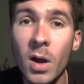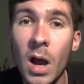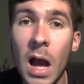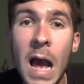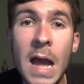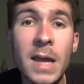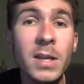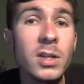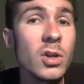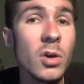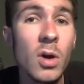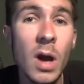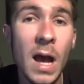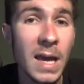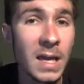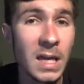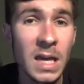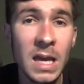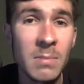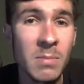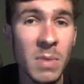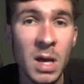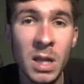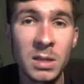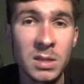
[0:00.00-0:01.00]
I don't. I
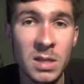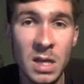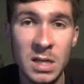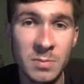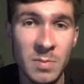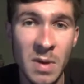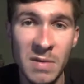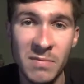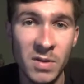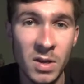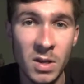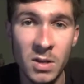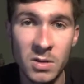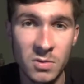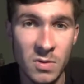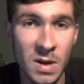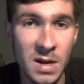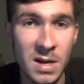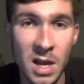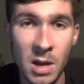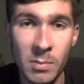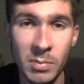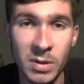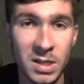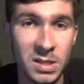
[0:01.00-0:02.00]
can't monetize my videos right
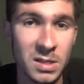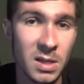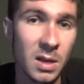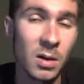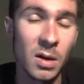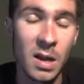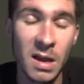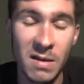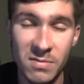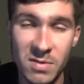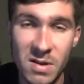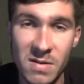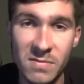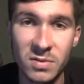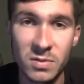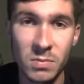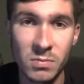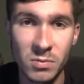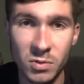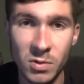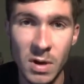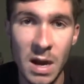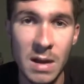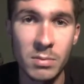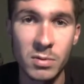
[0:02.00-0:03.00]
now because I don't have enough
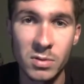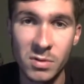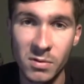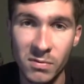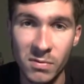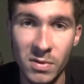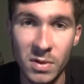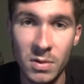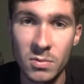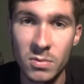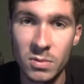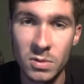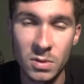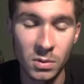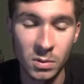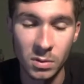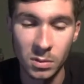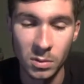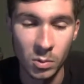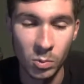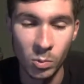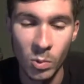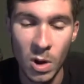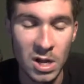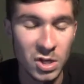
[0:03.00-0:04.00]
subscribers or views or
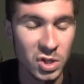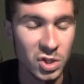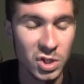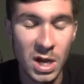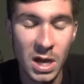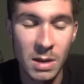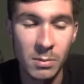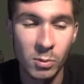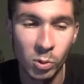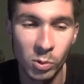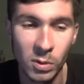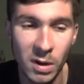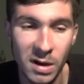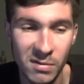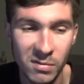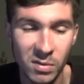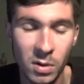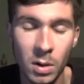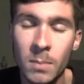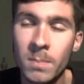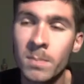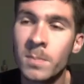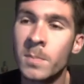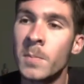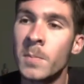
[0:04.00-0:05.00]
watch time or whatever.